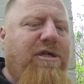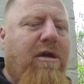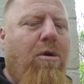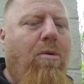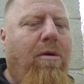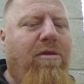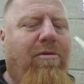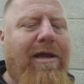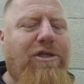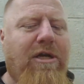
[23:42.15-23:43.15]
Jaquays, the
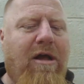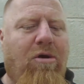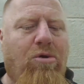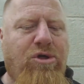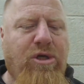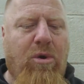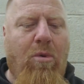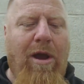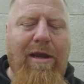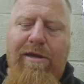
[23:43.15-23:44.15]
late Jennell
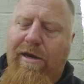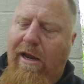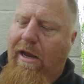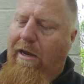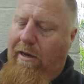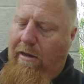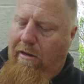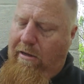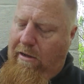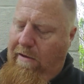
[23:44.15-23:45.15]
Jaquays, did
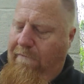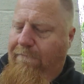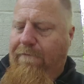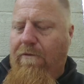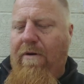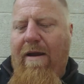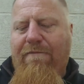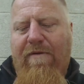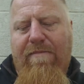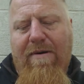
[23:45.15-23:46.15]
for
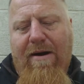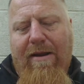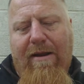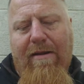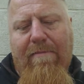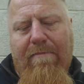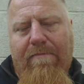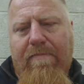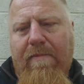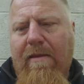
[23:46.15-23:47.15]
everybody
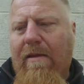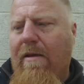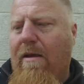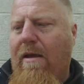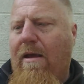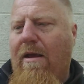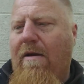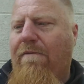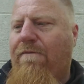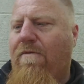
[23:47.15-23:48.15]

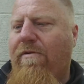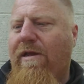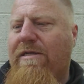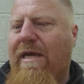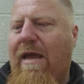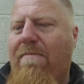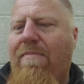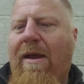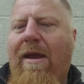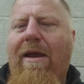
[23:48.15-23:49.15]
for this
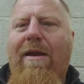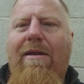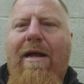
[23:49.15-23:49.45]
campaign.